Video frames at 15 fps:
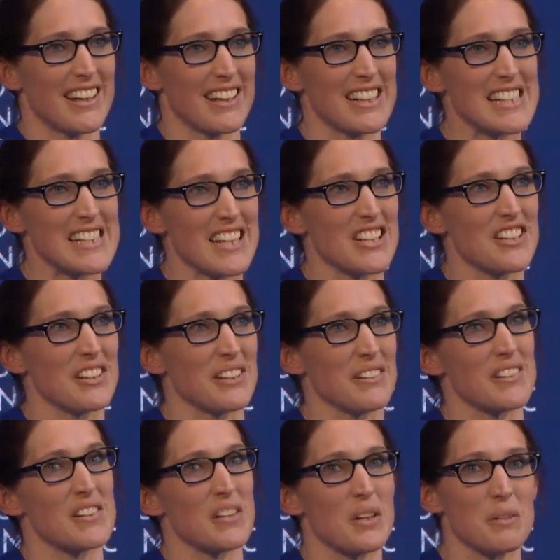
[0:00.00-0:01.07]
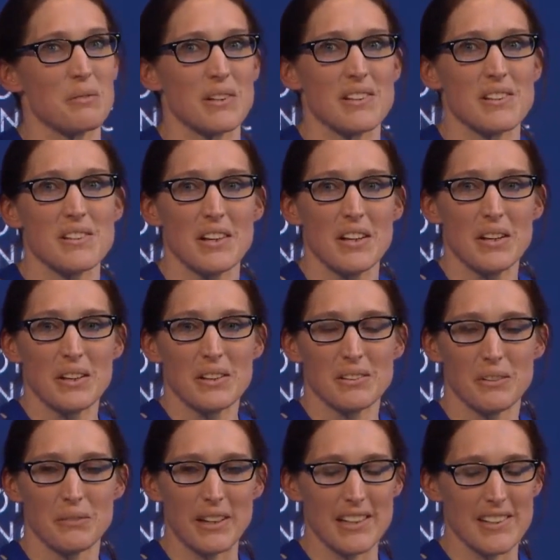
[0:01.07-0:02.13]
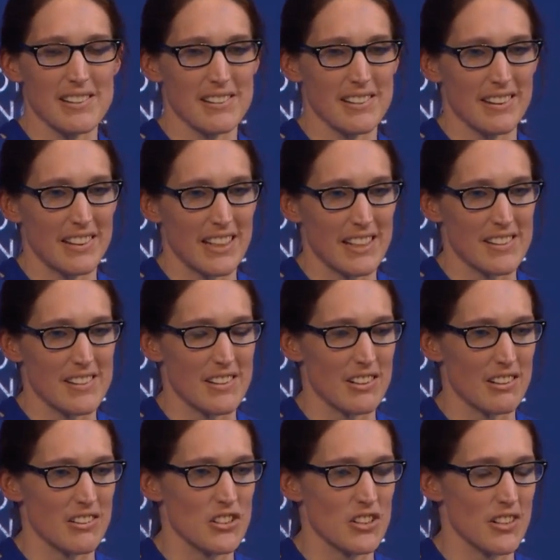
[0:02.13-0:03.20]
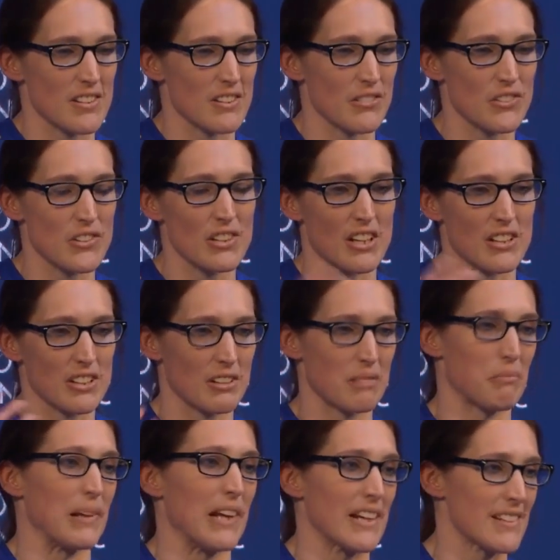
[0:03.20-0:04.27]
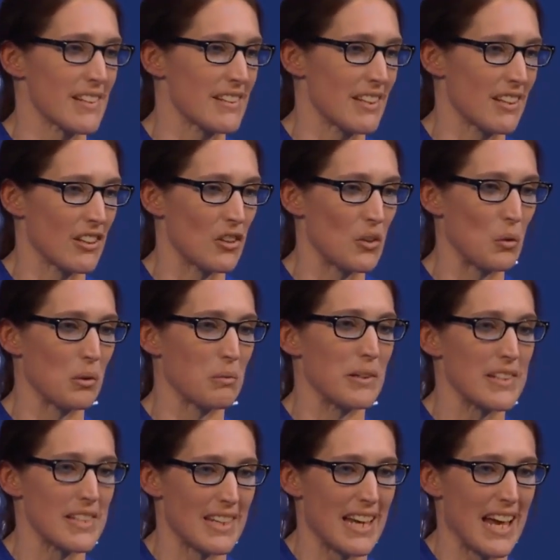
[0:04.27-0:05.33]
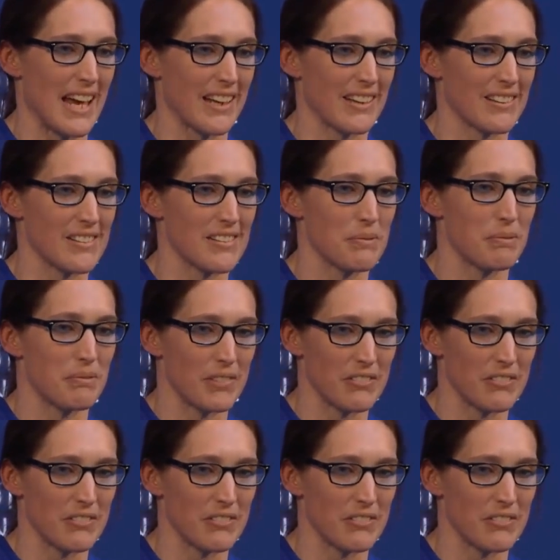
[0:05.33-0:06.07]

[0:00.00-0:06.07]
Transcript: And he said, you know, as humans, when we listen to things that are just of such complexity and enormity and